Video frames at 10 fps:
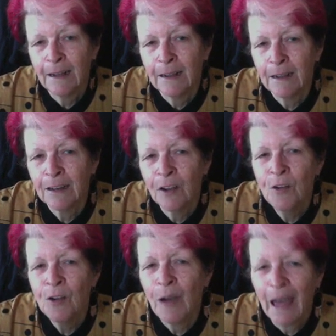I don't
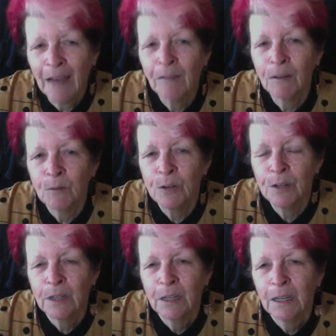know how I would
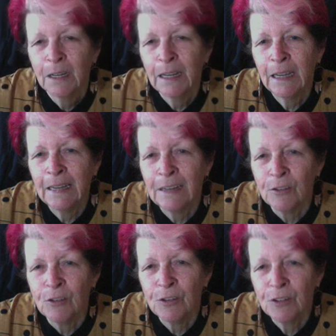
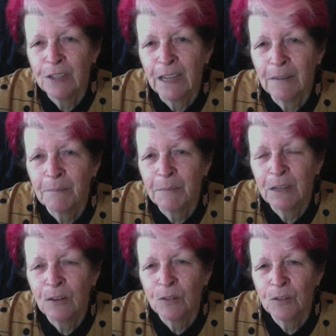introduce that,
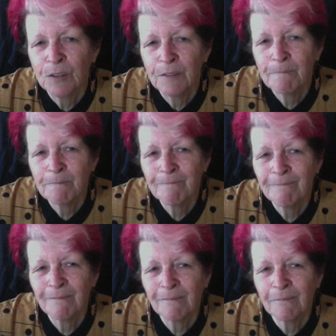because
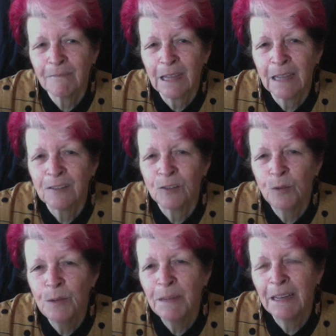a
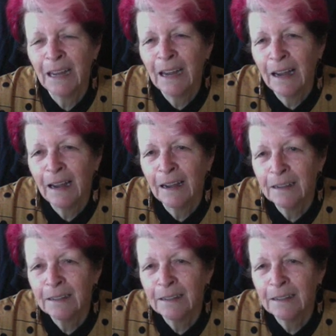sweeping arc,